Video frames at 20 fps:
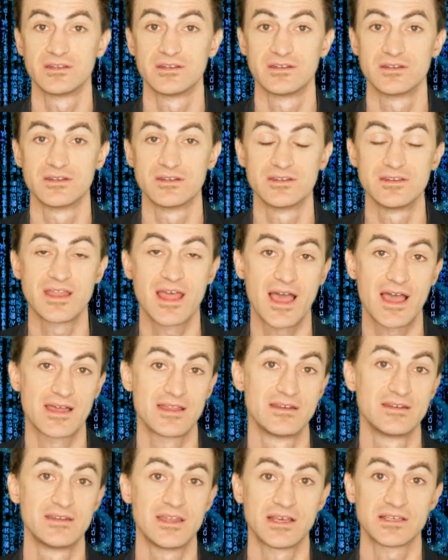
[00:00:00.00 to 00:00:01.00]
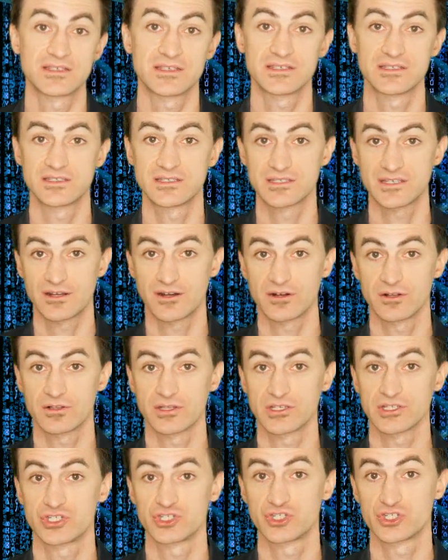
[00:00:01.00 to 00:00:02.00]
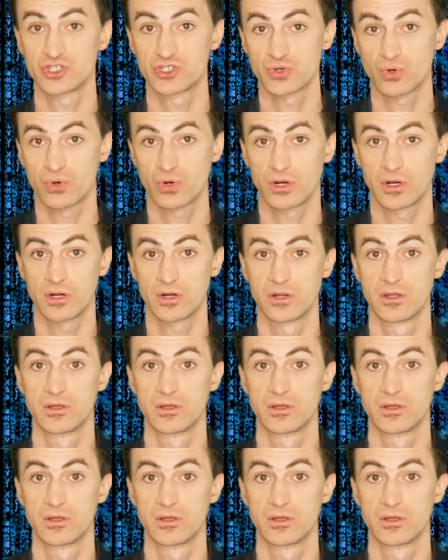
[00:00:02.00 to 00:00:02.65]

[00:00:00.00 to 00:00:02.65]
not necessarily short